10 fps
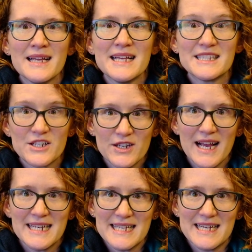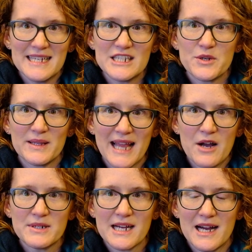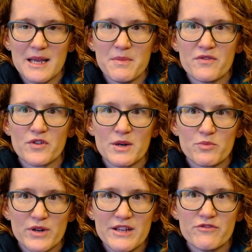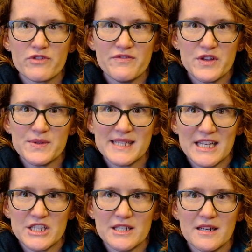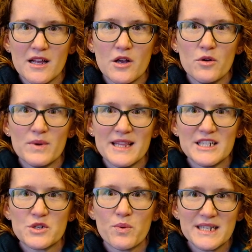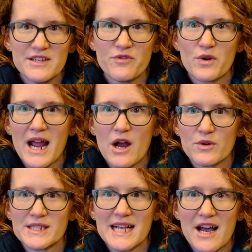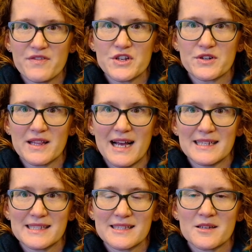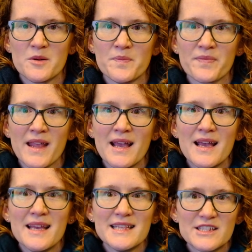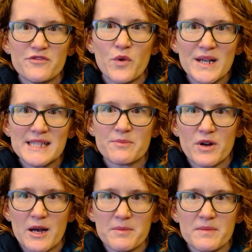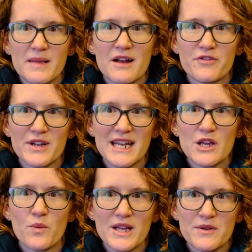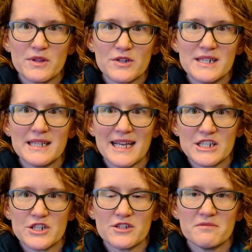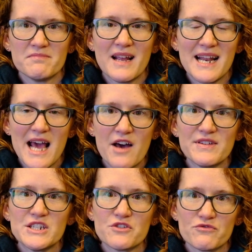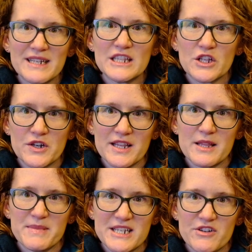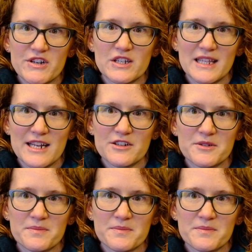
It's a good idea to allow time for a brief review session within 24 hours after your class. This avoids the problem of forgetting what you learned in lecture and having to relearn the material later.